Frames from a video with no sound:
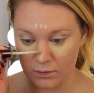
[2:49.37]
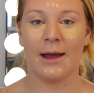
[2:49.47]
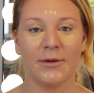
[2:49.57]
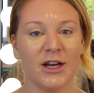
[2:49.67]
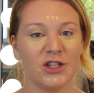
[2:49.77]

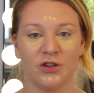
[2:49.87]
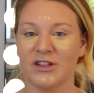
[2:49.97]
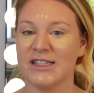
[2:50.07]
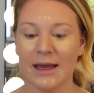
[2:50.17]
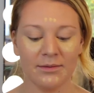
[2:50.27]
I'm gonna do
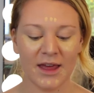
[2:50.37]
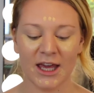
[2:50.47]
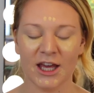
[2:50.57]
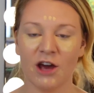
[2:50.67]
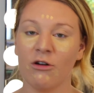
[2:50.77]
the same
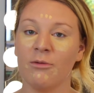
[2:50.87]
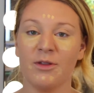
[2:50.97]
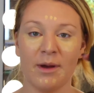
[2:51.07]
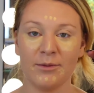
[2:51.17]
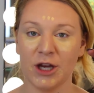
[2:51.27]
thing and go in
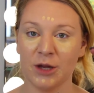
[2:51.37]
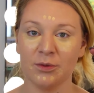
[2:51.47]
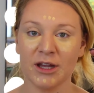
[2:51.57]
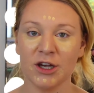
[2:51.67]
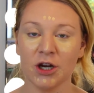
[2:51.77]
with my beauty
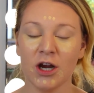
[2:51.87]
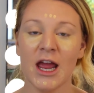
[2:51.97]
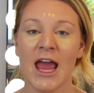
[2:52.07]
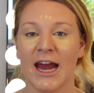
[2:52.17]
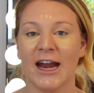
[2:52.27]
blender,
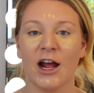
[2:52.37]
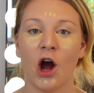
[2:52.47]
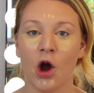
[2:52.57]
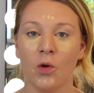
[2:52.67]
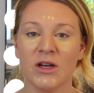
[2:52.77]
and I
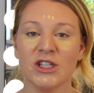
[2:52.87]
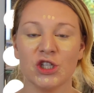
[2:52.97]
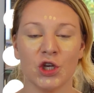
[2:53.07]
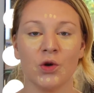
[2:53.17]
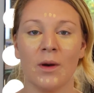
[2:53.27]
always
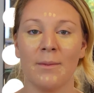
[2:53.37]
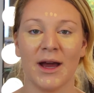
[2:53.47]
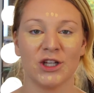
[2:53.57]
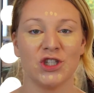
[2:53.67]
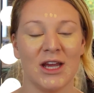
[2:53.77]
do
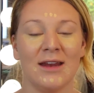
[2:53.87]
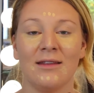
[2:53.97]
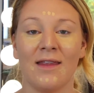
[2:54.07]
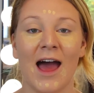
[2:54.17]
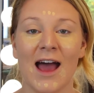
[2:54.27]
my
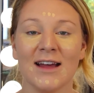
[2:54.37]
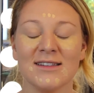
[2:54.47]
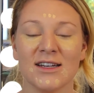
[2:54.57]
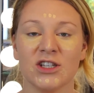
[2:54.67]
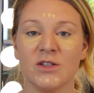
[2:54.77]
chin
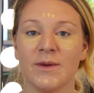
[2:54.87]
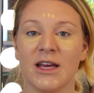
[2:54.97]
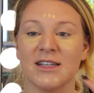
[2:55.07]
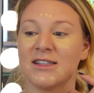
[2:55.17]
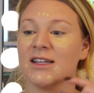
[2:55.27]
last just
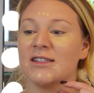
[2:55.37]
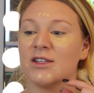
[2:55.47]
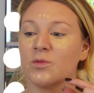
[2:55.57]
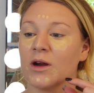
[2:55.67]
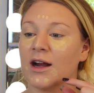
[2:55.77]
because this
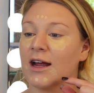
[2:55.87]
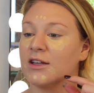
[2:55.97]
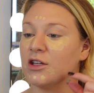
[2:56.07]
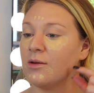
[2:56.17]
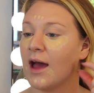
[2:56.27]
is where I
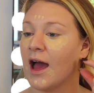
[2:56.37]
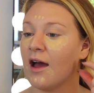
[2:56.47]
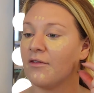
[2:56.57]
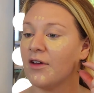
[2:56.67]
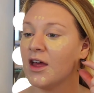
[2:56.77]
do
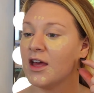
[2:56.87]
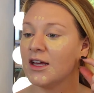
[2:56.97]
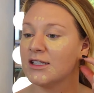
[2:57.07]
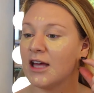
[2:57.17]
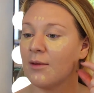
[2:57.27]
have
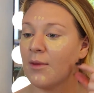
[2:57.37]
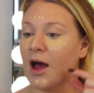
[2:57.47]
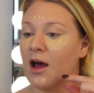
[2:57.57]
some